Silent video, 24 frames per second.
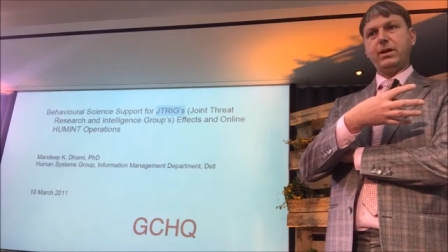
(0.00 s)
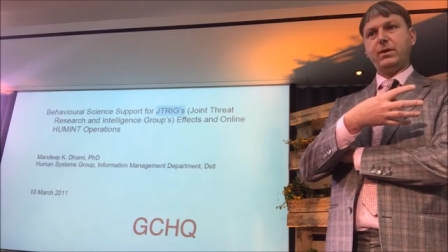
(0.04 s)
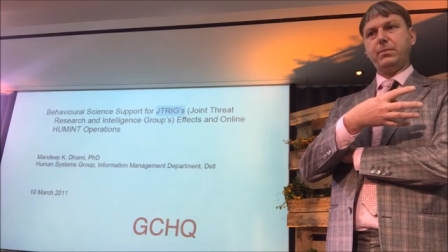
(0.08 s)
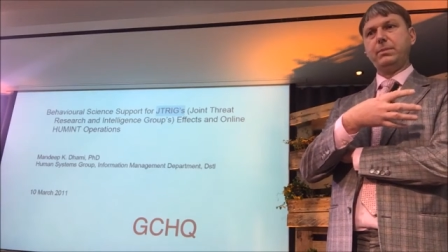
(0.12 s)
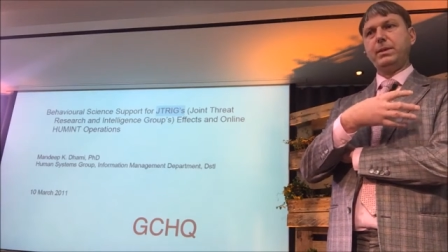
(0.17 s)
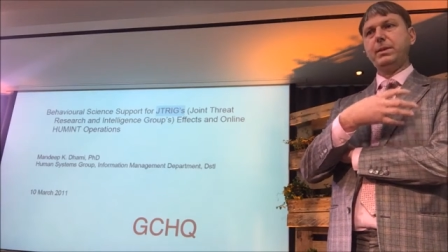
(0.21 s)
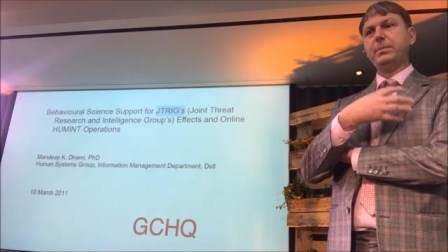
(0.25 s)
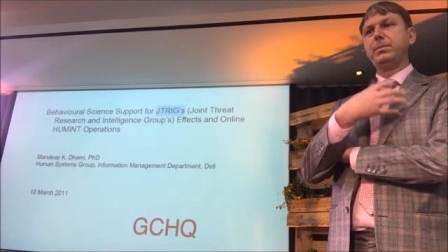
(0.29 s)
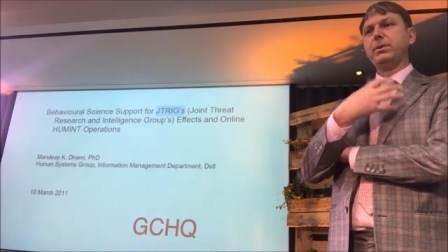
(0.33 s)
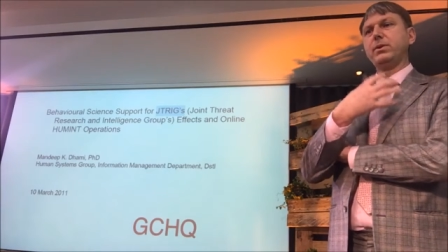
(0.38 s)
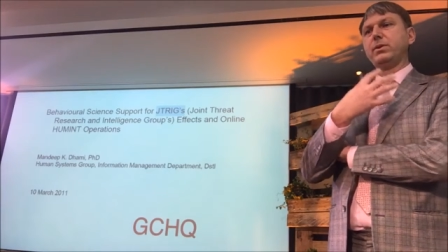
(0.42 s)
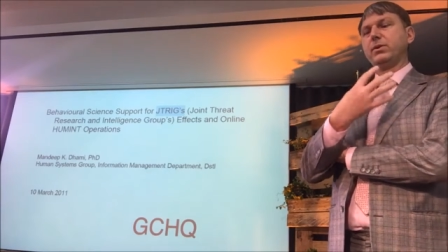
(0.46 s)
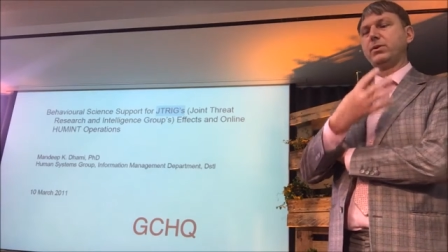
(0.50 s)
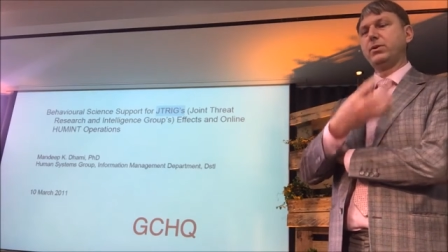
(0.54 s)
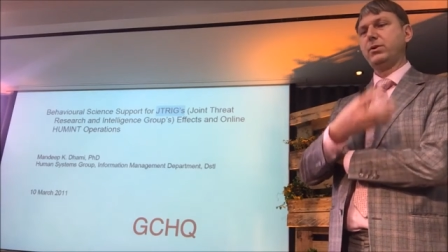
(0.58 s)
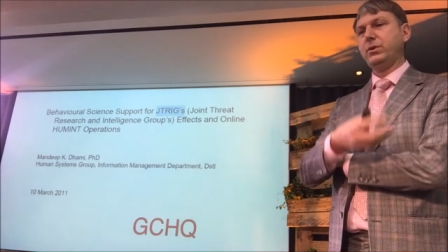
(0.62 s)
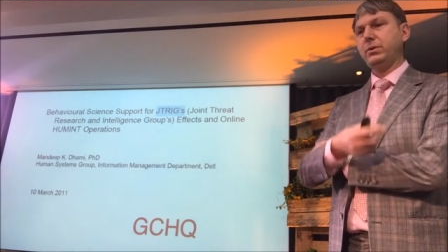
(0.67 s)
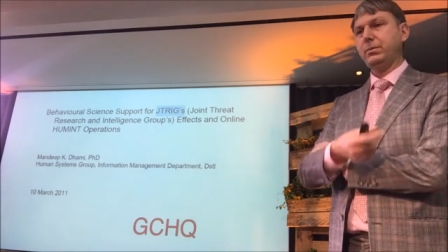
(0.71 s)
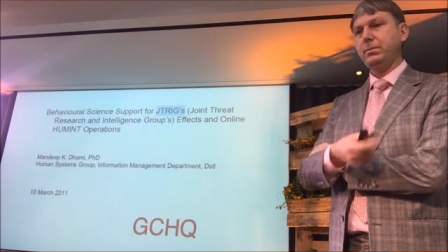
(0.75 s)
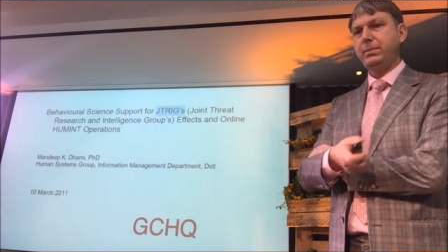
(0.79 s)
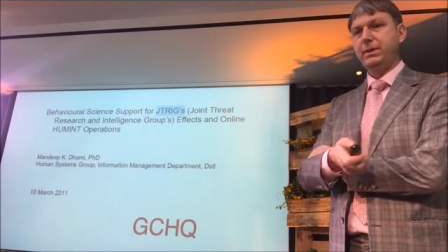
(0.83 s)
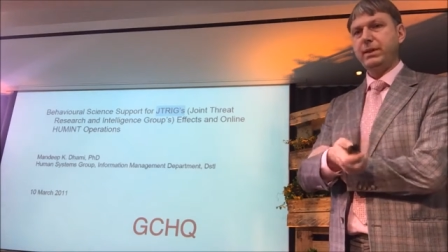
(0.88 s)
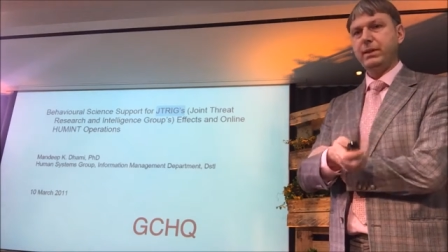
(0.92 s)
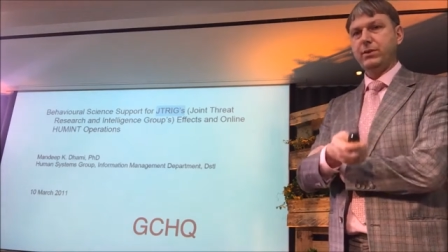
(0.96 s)
how people
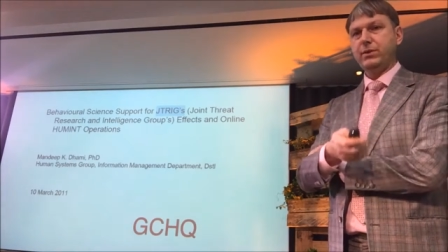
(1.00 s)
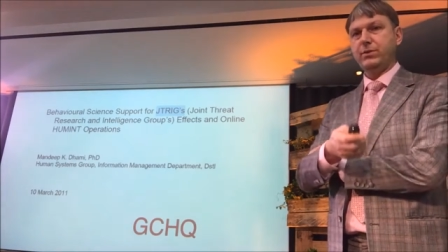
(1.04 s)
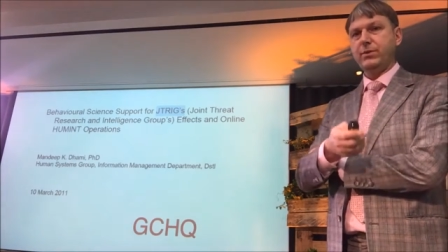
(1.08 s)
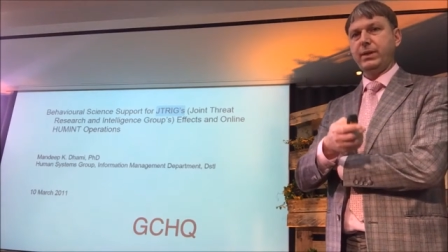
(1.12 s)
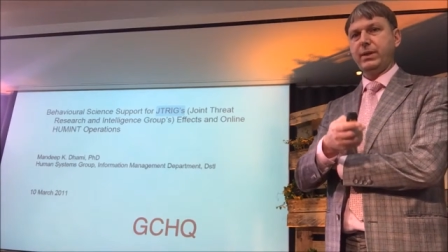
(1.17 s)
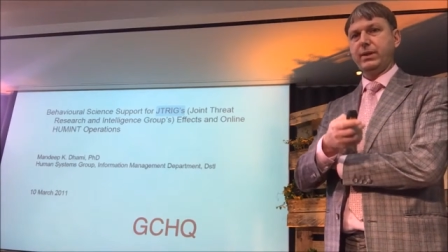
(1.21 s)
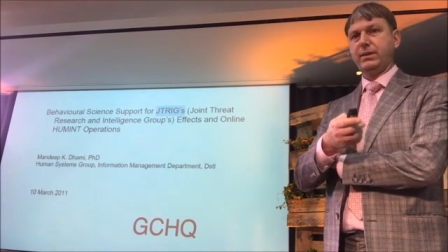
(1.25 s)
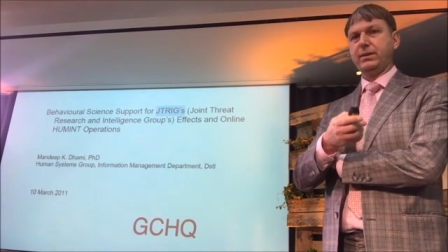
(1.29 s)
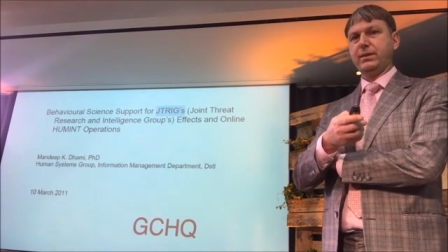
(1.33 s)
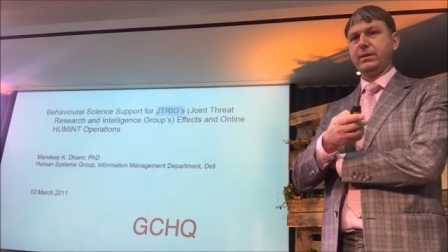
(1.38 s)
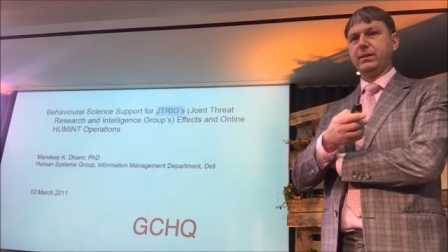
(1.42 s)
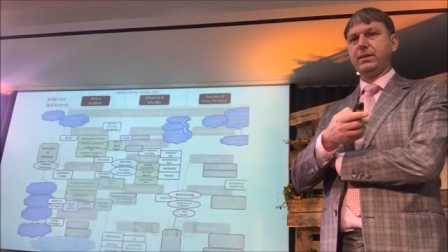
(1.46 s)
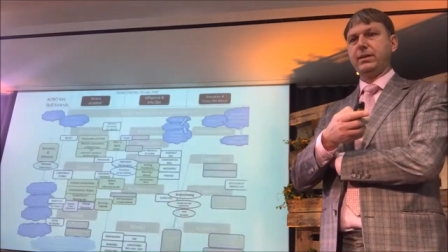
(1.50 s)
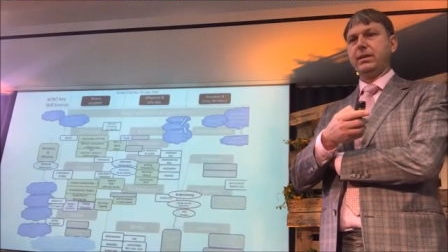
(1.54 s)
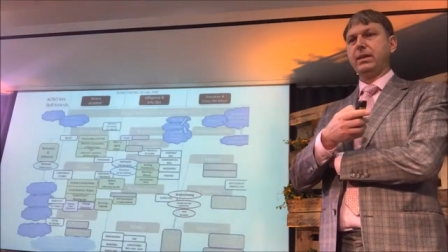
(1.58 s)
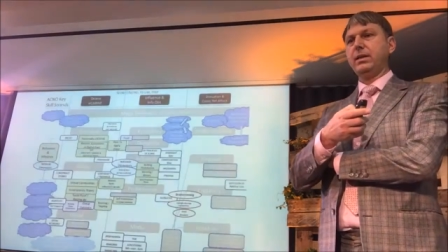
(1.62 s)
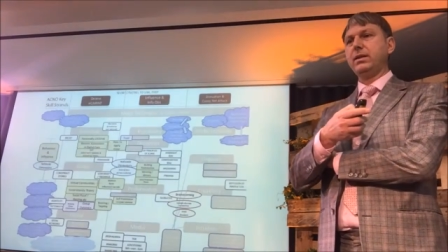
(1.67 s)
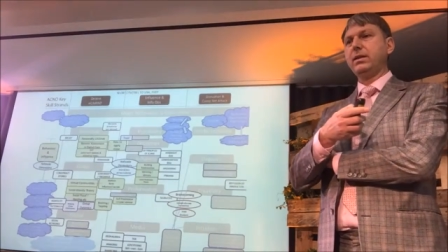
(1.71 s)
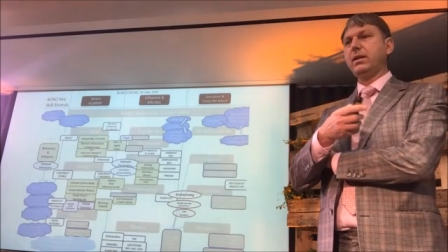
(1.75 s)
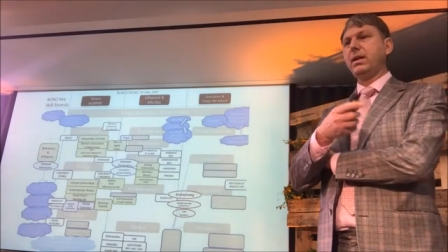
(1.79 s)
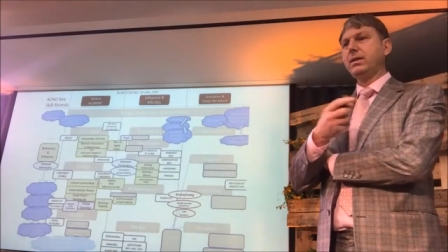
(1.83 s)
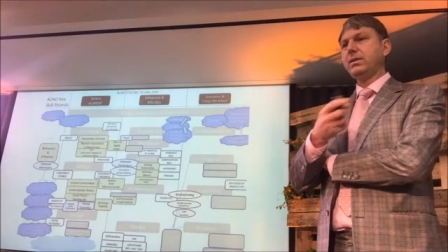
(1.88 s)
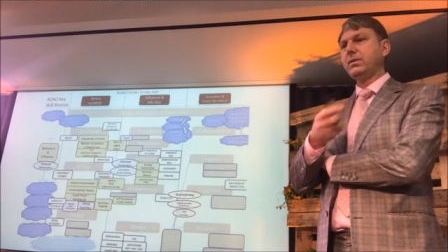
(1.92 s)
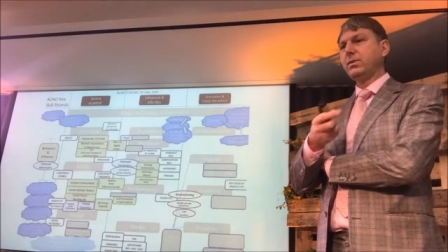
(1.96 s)
could be tricked and there
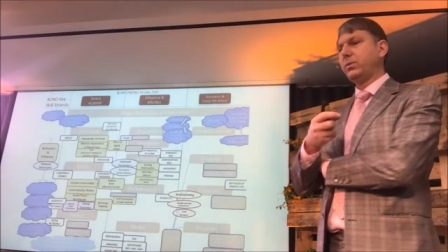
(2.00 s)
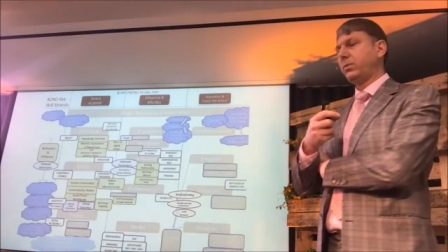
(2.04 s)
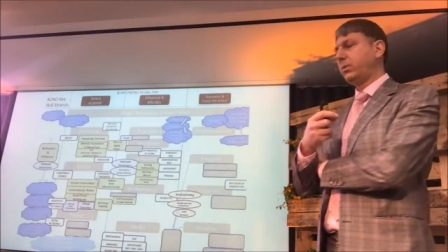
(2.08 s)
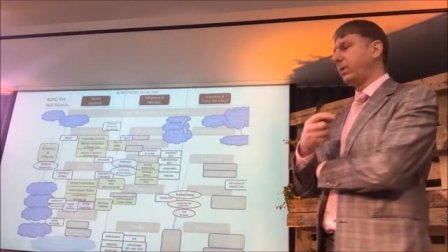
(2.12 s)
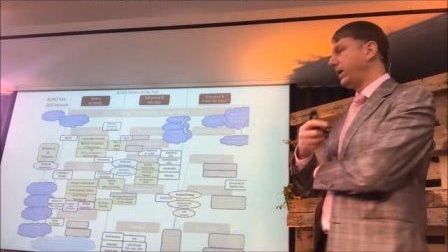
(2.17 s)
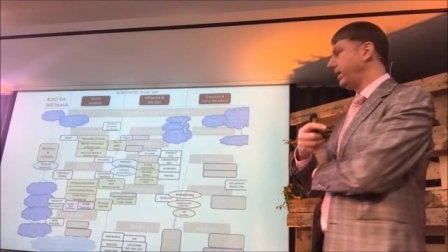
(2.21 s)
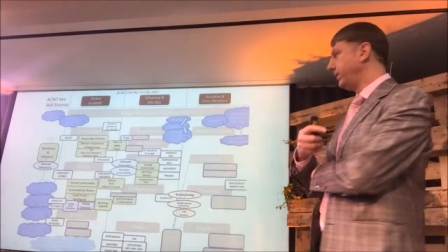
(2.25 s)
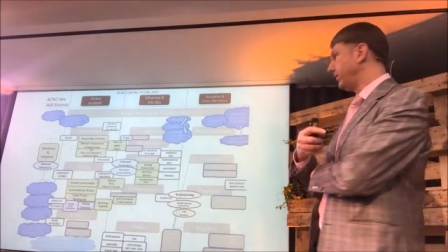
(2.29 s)
are a lot of